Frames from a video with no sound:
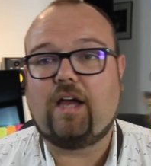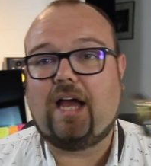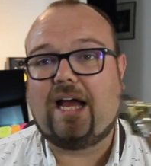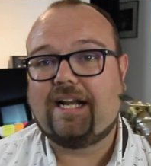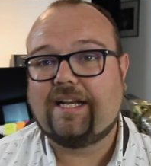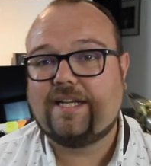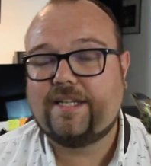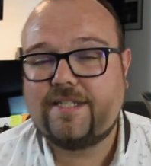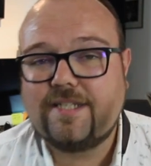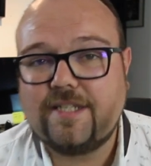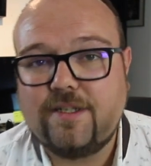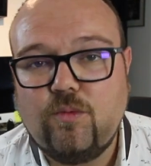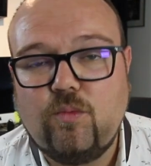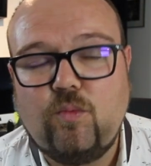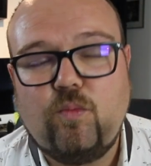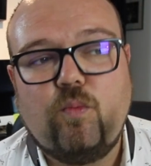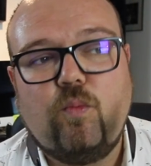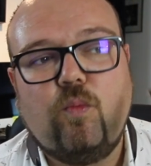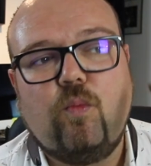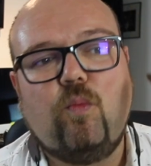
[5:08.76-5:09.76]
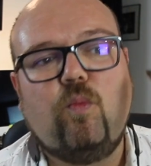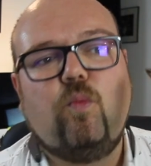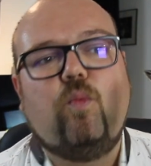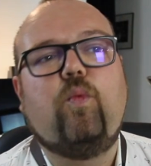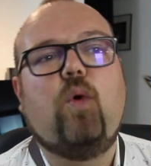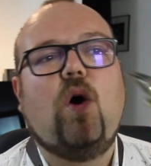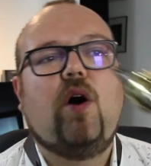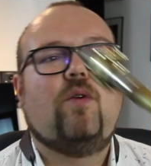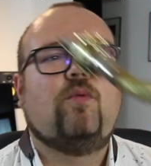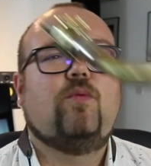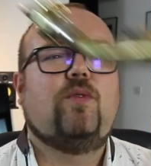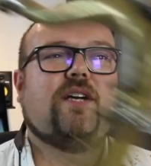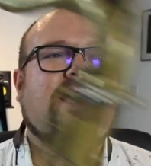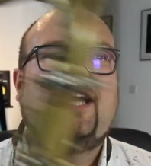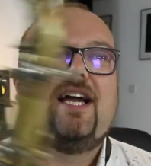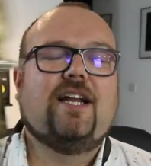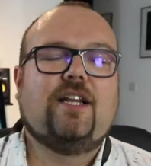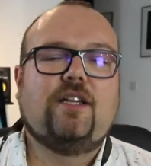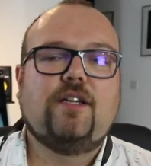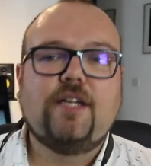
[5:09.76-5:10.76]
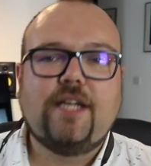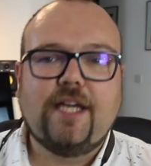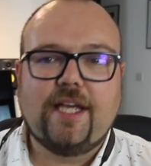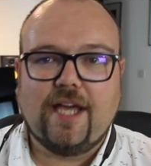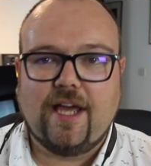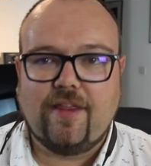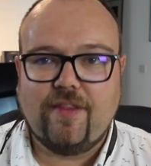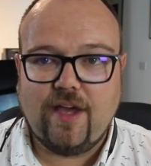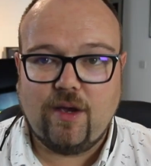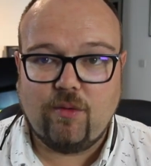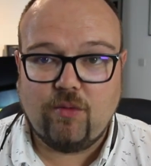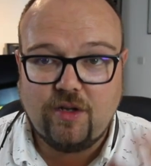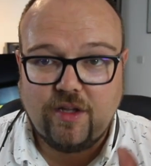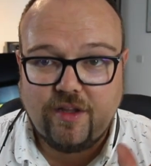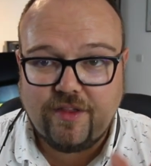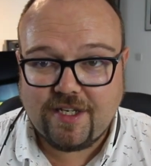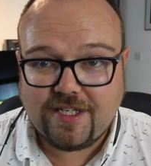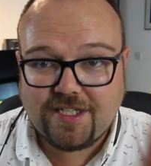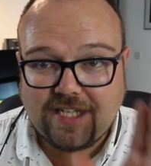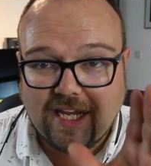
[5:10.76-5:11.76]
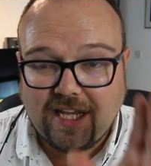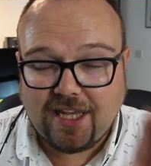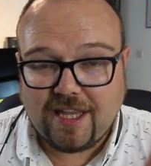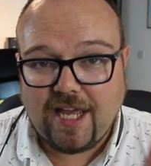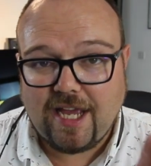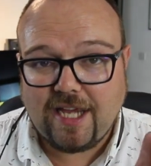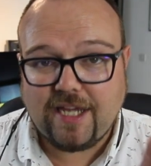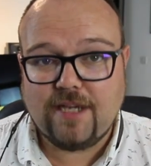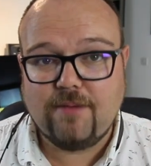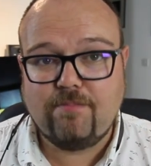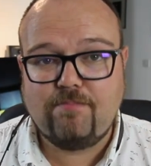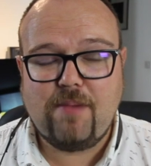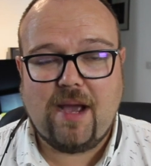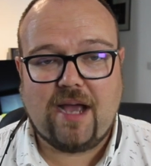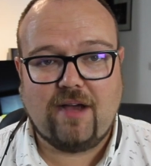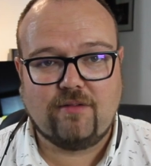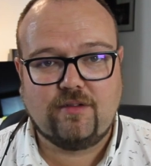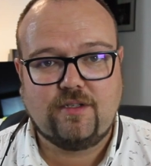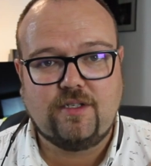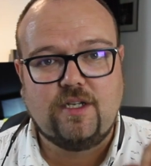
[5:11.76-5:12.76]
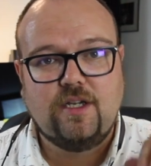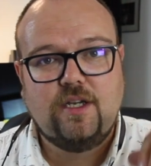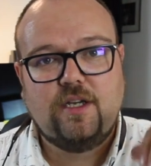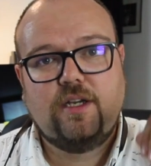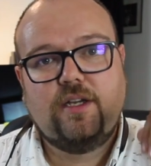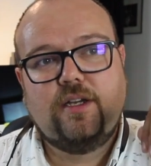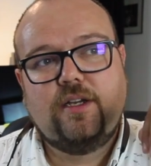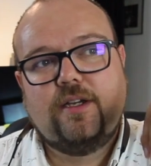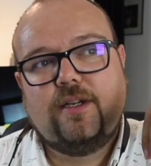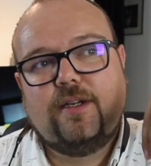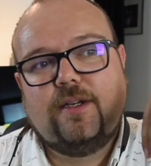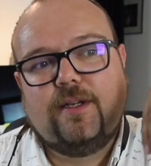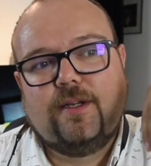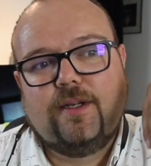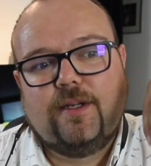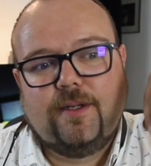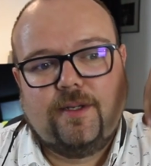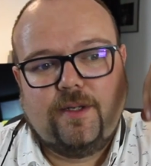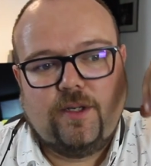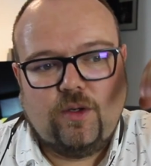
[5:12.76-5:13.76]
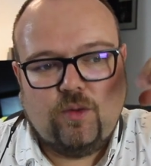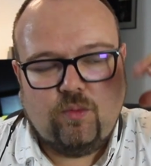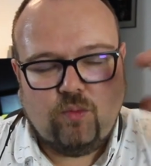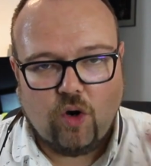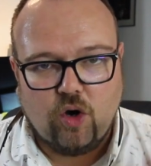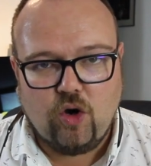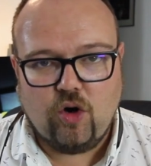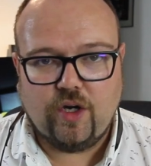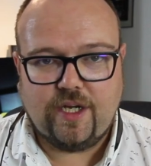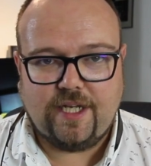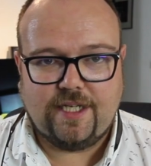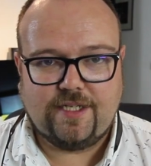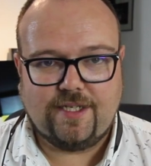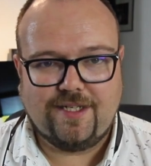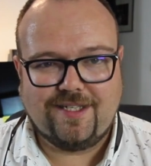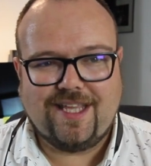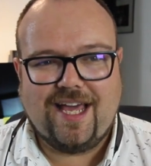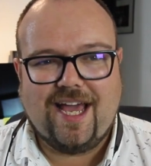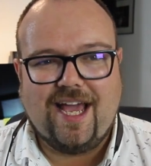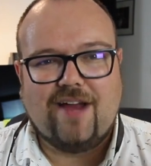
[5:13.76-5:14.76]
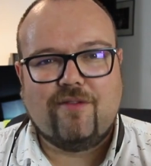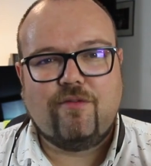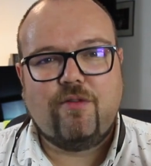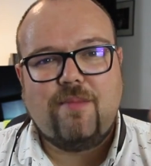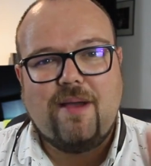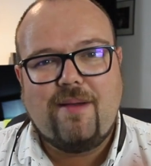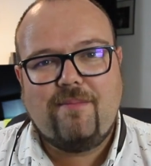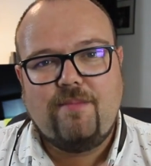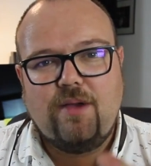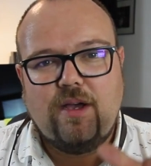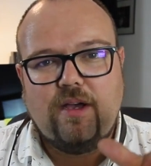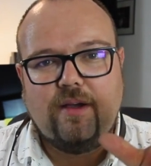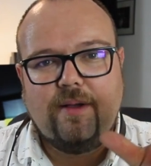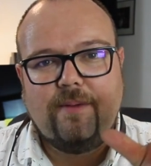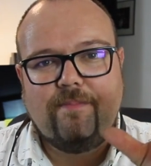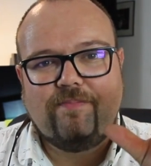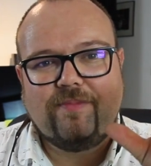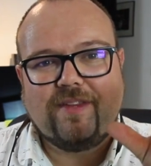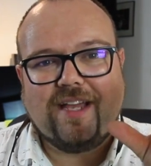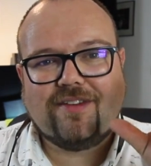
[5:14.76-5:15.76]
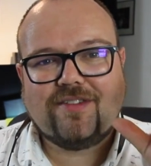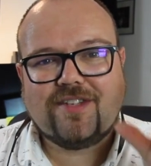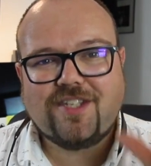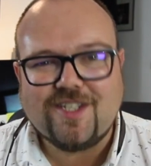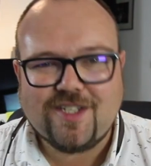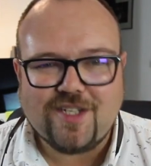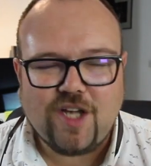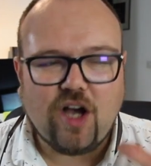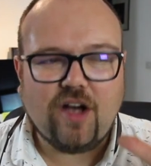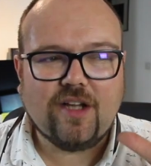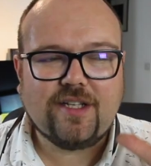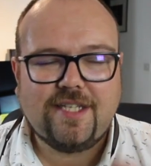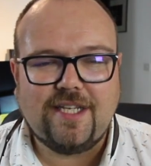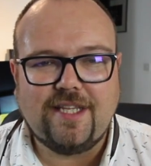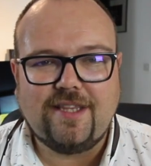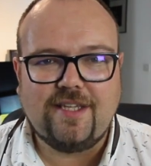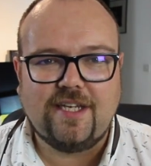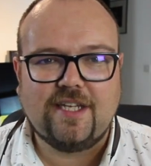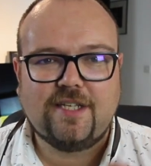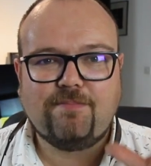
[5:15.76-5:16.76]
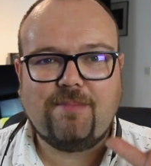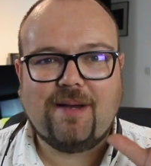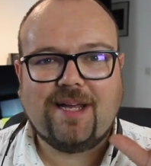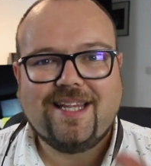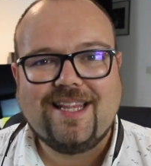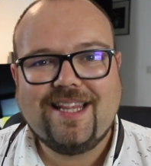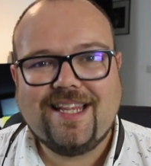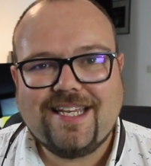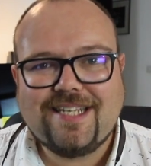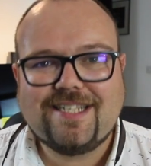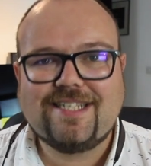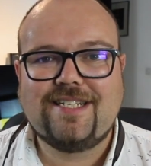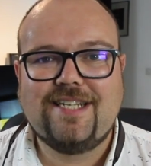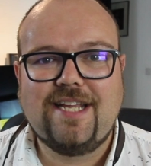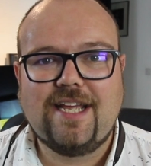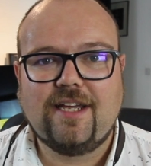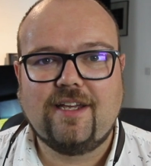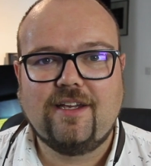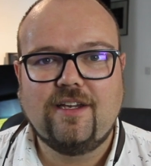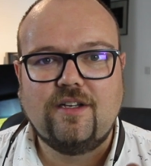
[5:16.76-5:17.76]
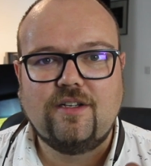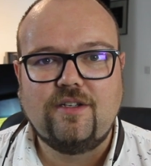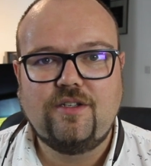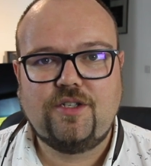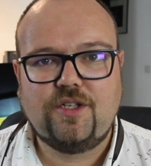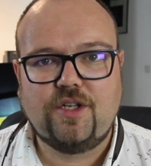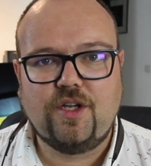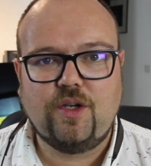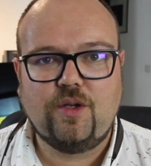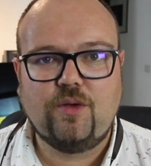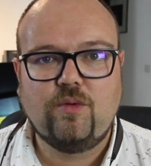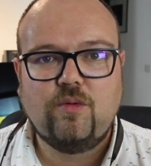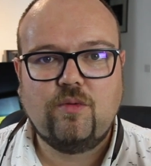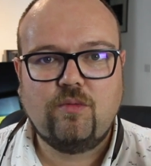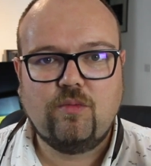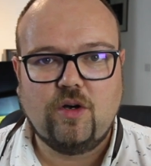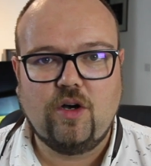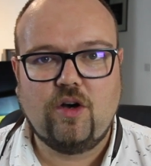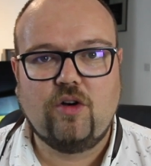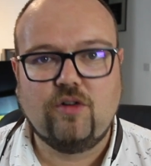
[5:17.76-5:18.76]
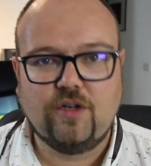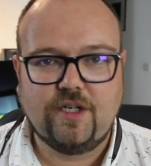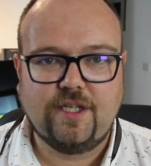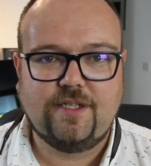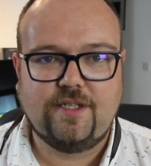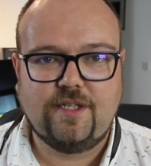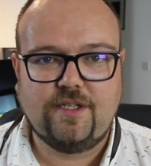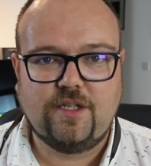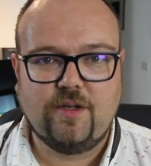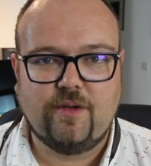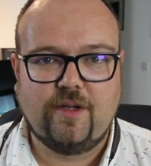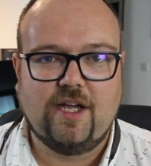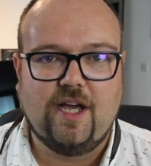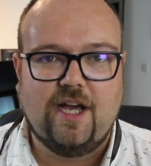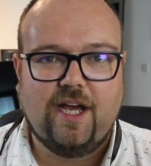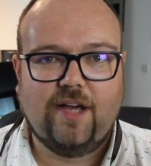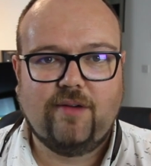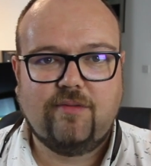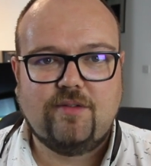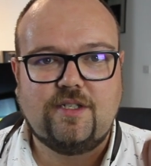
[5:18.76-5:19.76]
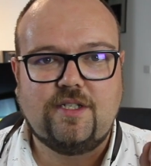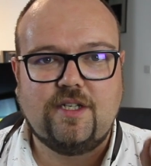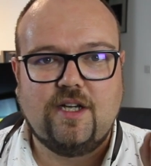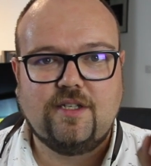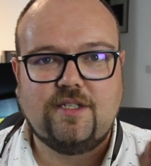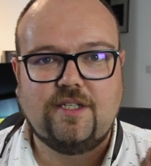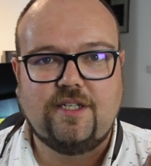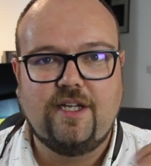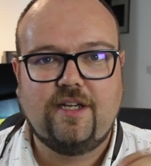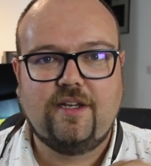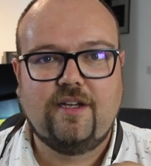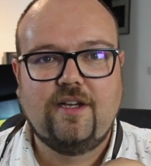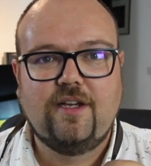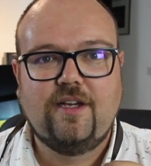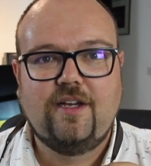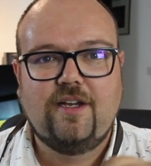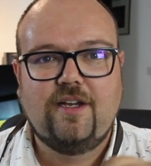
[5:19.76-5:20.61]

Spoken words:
And what we're kind of looking at there, one of the things I like about what Hawkins does there, and remember, I've started this by listening to what Hawkins is doing. I haven't started it